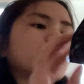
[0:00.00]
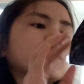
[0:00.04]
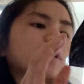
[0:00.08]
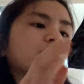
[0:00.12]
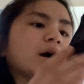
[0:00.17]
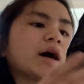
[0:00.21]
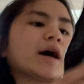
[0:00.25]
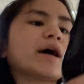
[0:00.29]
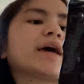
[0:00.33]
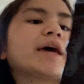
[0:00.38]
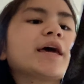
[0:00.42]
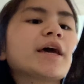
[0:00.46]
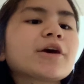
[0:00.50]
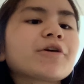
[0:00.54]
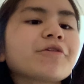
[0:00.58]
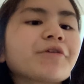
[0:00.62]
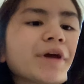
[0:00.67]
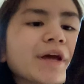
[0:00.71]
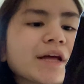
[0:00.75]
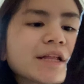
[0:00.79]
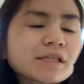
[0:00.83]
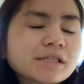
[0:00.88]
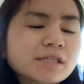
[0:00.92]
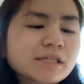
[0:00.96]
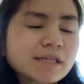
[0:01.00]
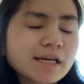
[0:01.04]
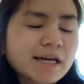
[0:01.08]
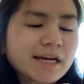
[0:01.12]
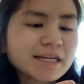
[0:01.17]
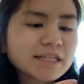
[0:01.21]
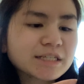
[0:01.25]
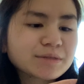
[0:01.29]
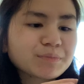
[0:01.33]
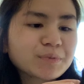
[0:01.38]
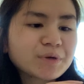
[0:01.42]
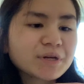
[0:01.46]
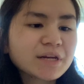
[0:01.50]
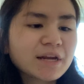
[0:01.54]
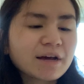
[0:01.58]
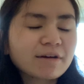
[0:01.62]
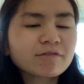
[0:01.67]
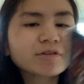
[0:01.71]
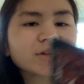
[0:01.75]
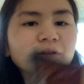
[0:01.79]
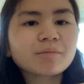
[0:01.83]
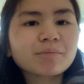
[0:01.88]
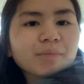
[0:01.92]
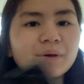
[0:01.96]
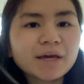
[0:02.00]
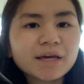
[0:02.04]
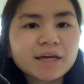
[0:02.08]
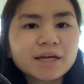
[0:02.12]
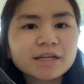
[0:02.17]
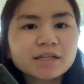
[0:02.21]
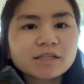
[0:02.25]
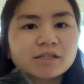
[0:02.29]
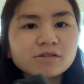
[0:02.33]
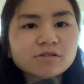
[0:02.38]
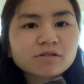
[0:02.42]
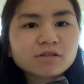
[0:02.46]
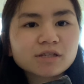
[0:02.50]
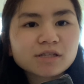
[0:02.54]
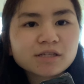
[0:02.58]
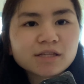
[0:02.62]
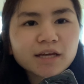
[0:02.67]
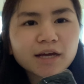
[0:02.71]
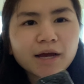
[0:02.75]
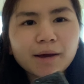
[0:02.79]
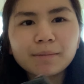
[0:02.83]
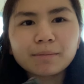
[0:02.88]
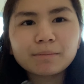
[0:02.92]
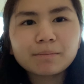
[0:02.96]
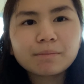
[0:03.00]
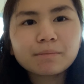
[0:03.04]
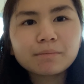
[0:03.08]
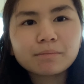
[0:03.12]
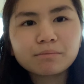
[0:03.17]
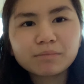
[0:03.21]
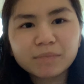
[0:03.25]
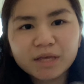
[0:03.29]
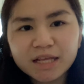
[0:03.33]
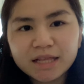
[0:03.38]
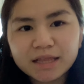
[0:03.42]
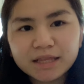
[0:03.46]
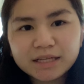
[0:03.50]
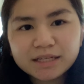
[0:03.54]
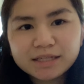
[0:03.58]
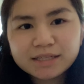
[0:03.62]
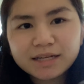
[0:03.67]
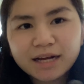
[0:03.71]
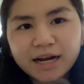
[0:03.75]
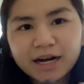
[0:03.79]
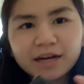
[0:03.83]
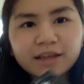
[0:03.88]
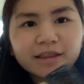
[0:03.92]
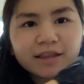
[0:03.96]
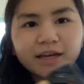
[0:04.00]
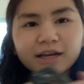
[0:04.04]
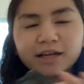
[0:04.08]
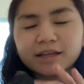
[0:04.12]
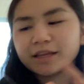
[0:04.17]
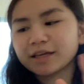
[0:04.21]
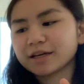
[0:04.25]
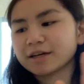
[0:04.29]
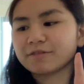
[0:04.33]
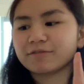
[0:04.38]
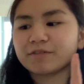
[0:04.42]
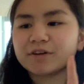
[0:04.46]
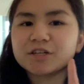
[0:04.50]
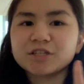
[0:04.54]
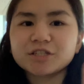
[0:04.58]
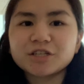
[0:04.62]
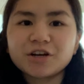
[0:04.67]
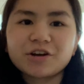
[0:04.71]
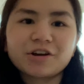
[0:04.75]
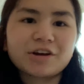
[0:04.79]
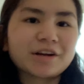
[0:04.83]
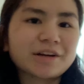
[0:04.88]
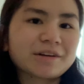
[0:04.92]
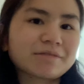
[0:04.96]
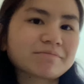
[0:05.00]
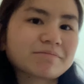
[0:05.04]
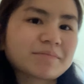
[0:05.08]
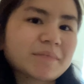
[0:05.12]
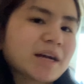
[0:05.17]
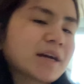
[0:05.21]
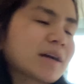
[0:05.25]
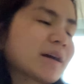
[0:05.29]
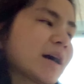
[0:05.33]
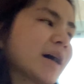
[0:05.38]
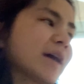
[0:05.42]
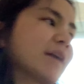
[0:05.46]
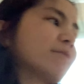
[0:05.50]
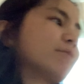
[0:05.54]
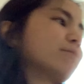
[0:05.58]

We got hickory and sage benevolent bacon. So this is like a meatless kind of thing, like a vegetarian kind